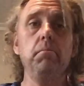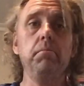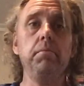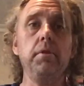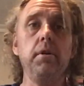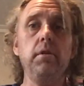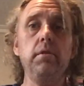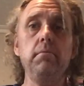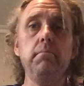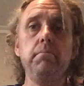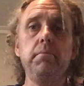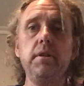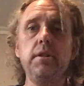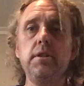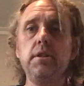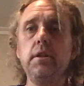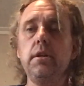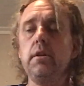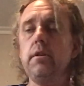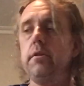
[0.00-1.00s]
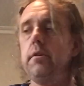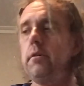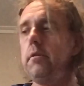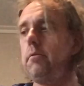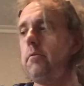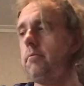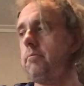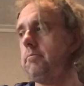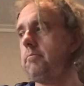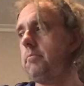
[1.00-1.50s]
blonde bitchy
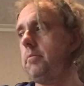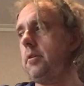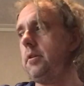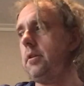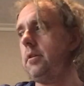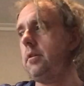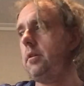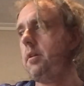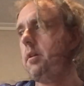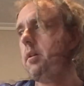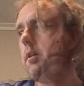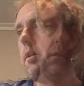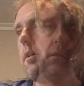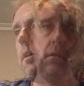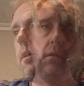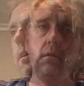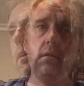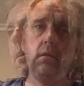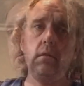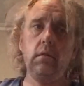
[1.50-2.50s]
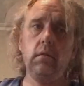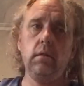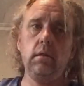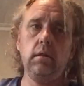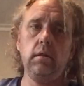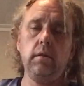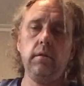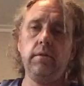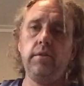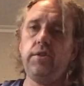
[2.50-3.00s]
girl, the
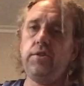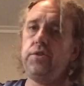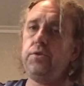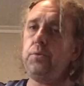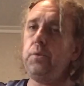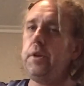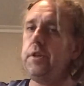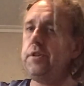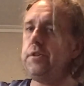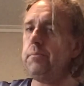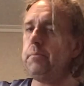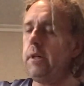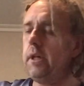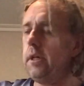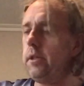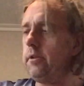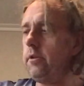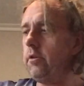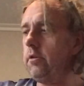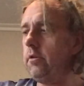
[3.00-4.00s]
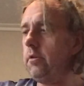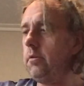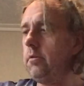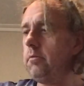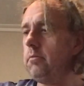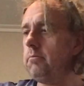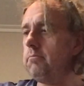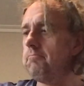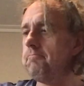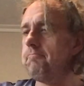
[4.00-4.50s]
the sweet smart girl,
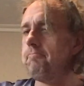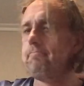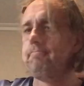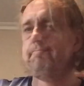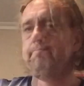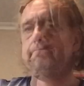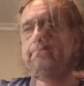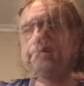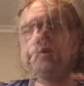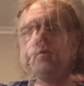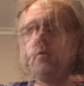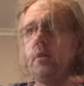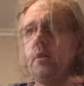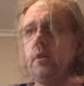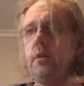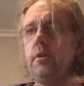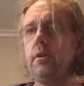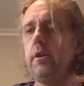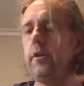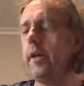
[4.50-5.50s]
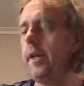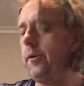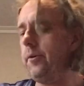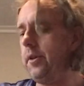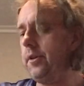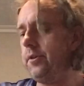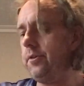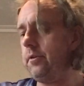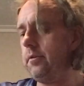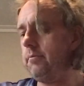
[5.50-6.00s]
etc. You know how it
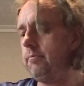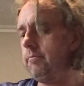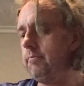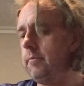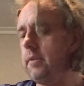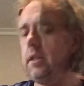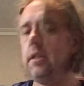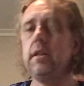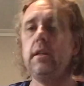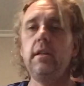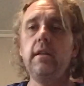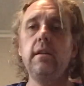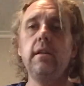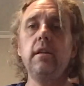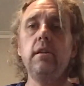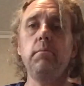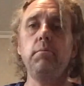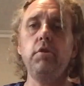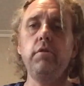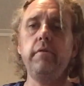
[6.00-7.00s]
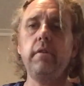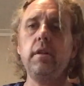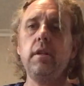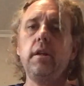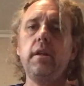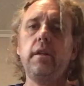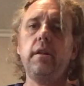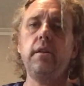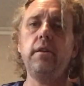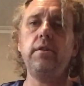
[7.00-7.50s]
is in in a movie
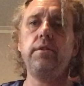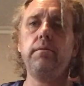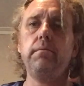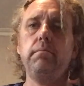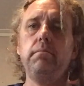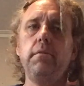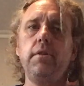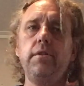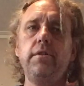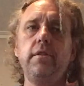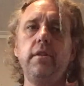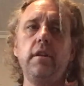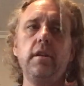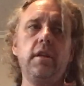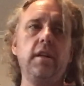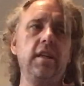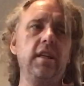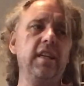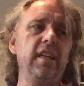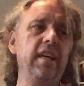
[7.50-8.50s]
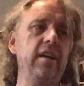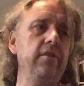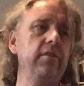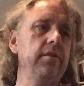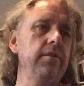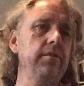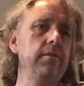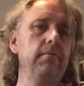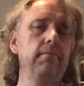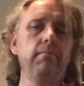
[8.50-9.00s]
like this. Most of the
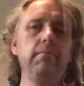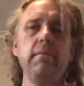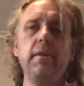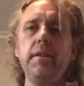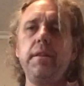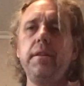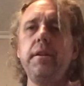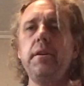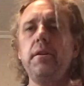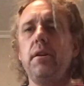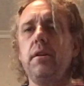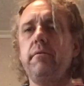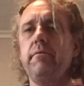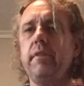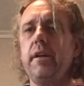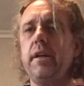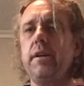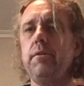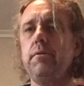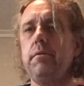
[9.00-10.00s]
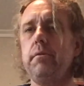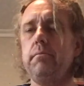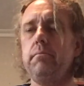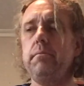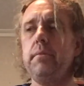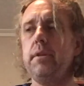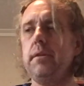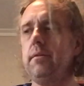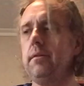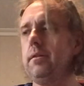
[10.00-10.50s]
characters are, are thinly veiled,
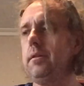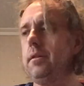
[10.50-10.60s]
but